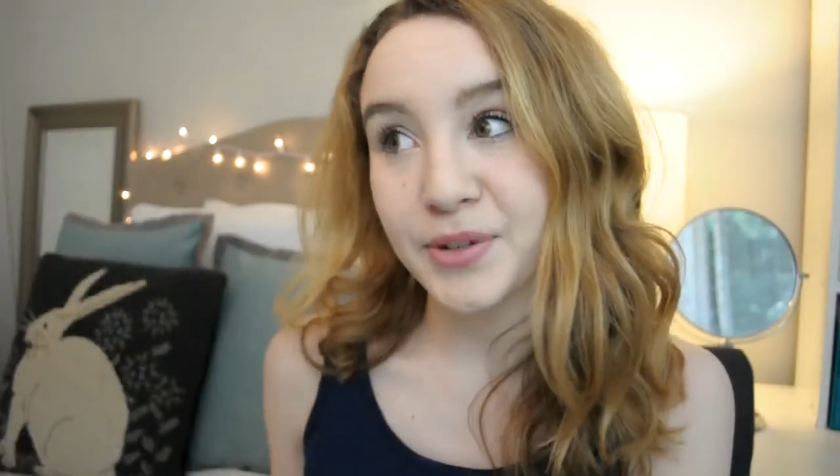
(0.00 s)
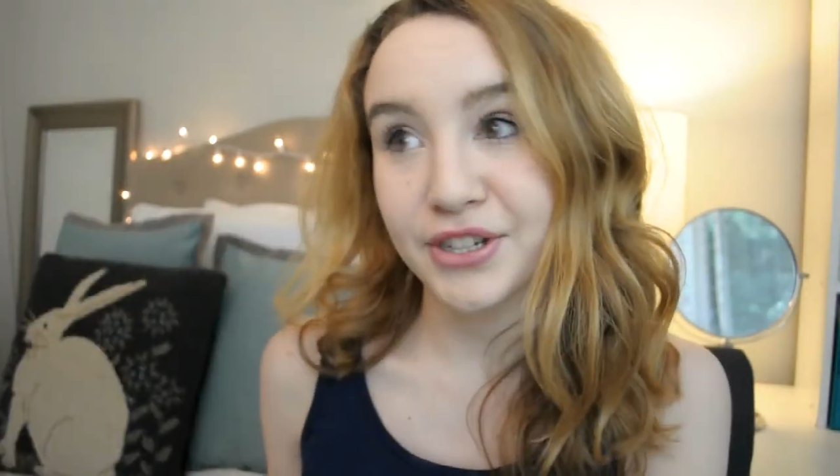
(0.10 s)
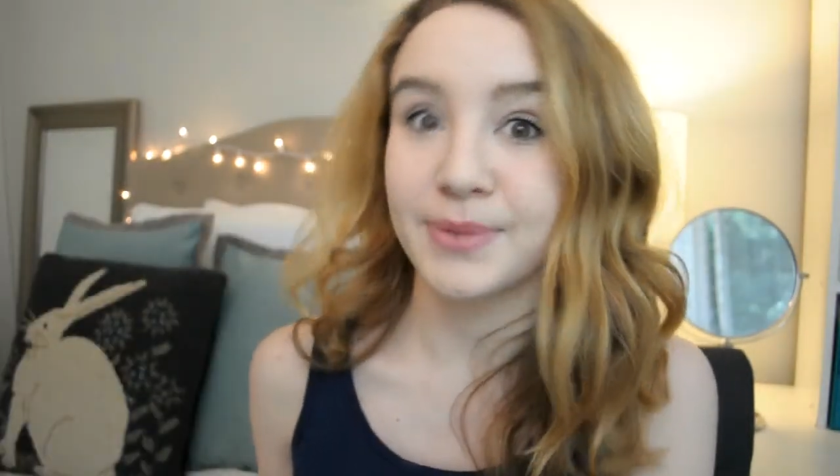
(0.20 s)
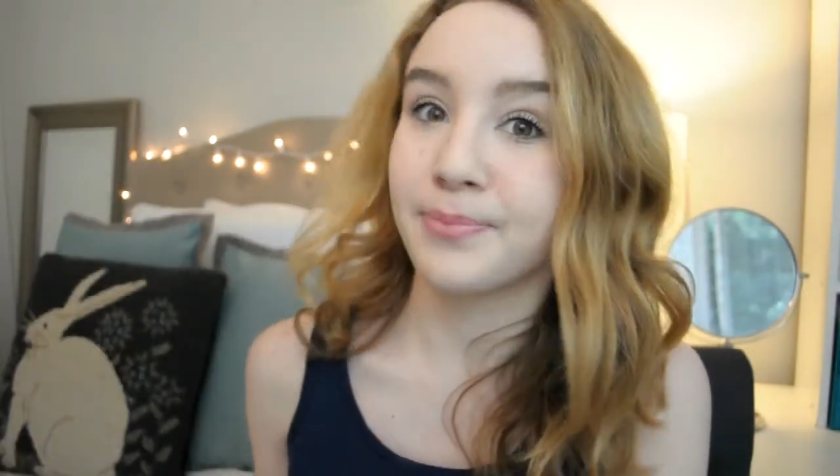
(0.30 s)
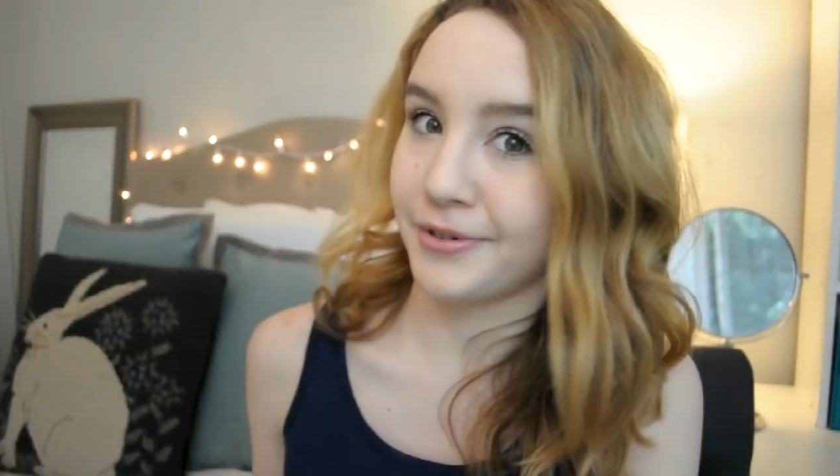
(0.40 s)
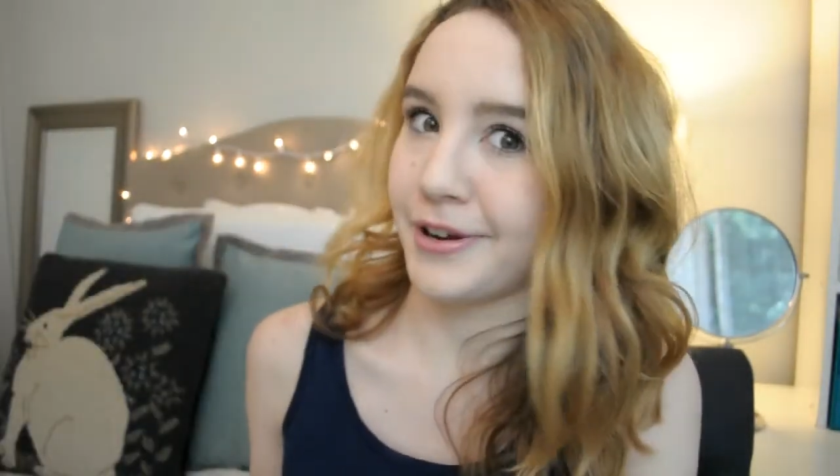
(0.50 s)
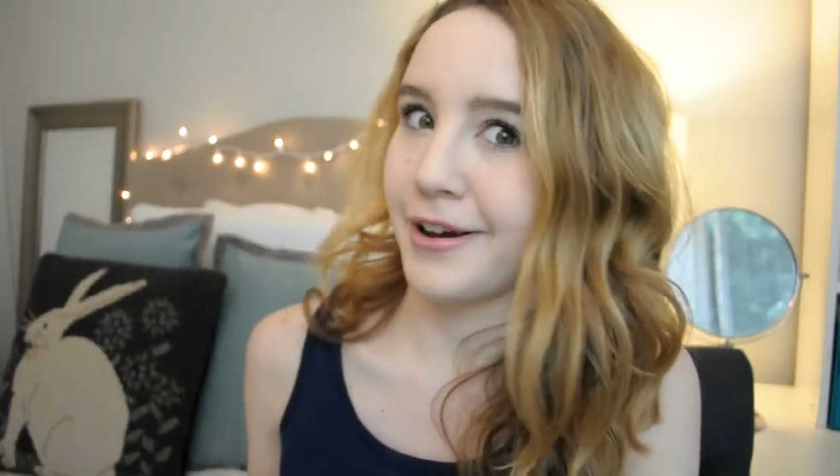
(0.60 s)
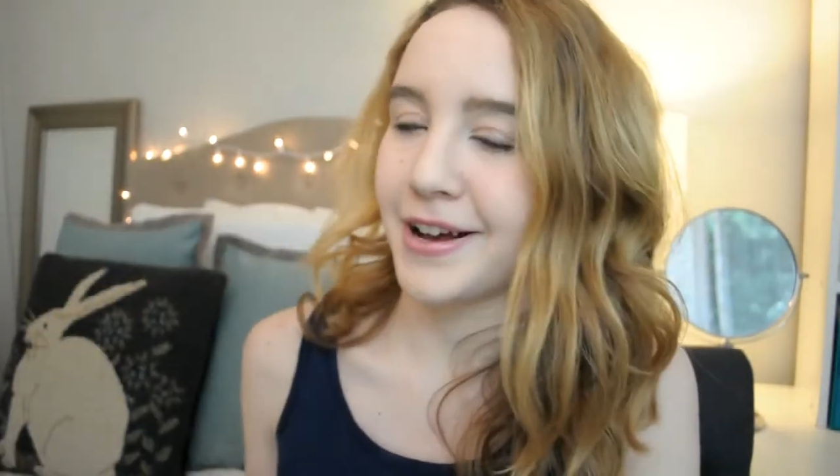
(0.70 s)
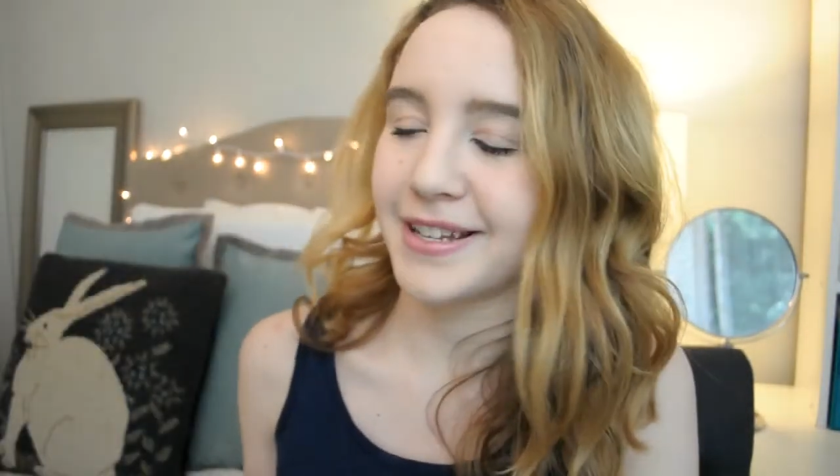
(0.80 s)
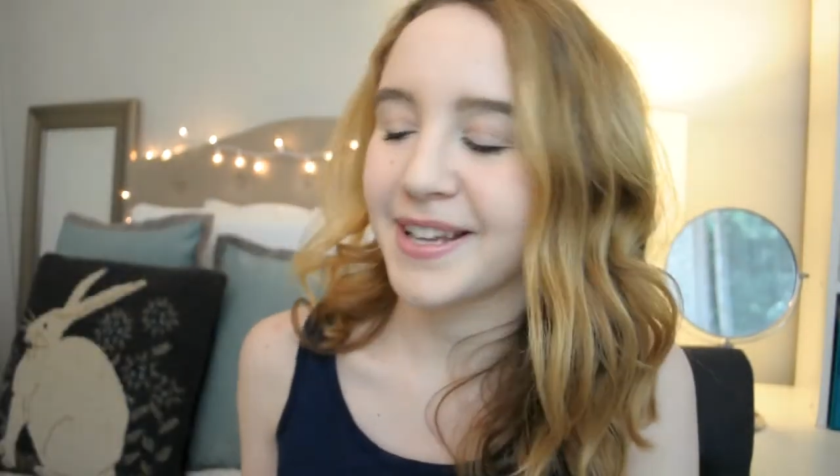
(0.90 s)
which is pretty
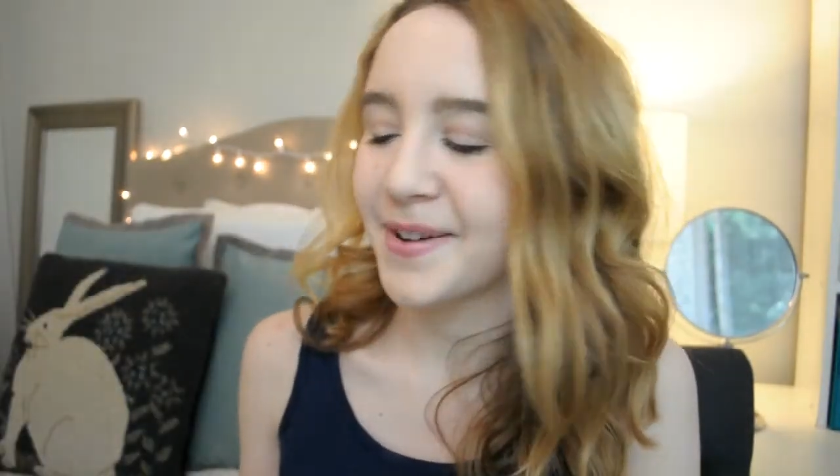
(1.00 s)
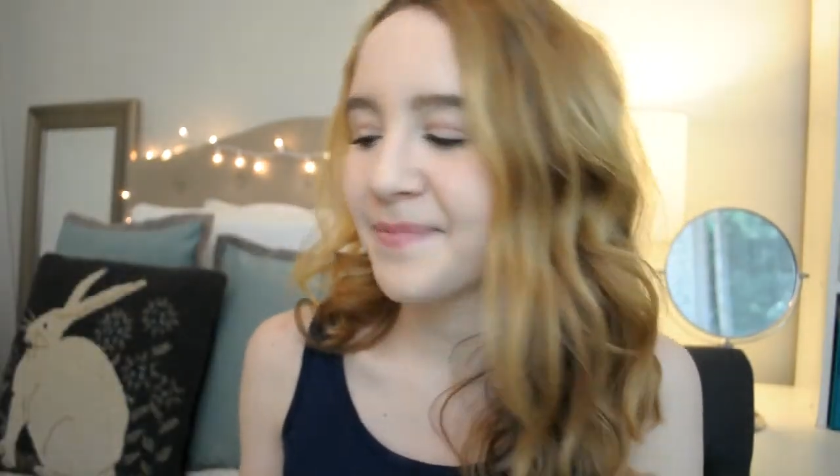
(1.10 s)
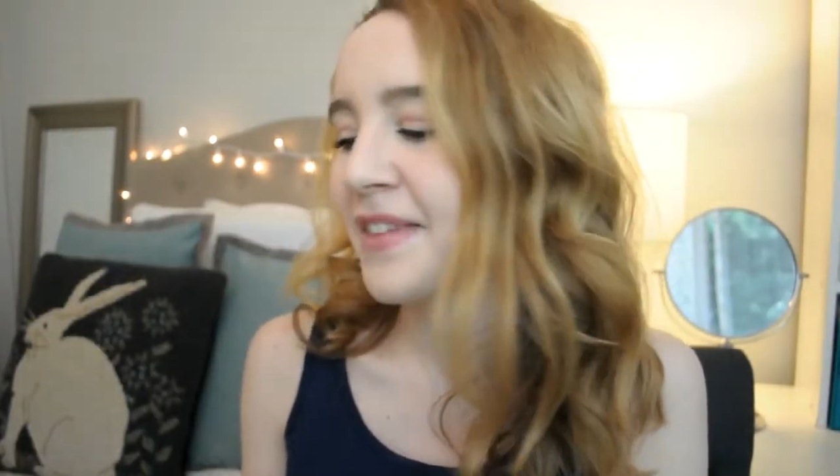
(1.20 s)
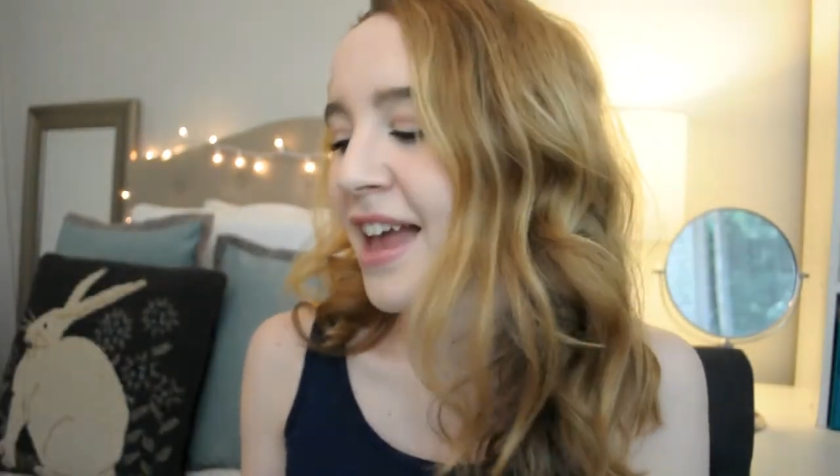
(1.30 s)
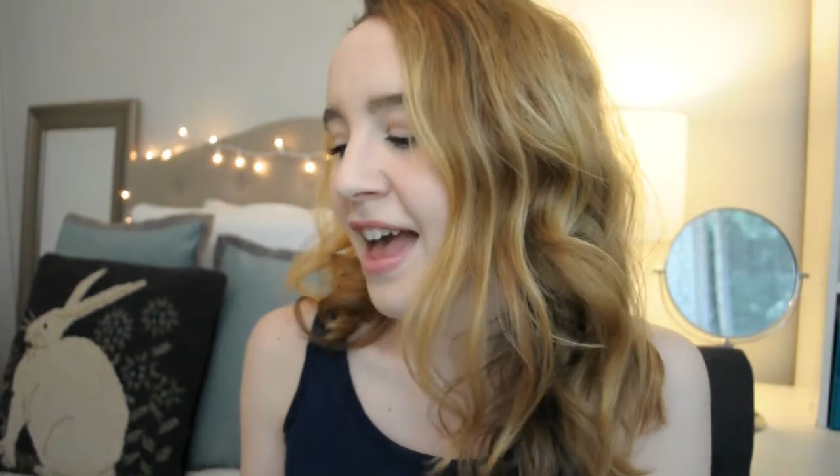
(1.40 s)
awesome.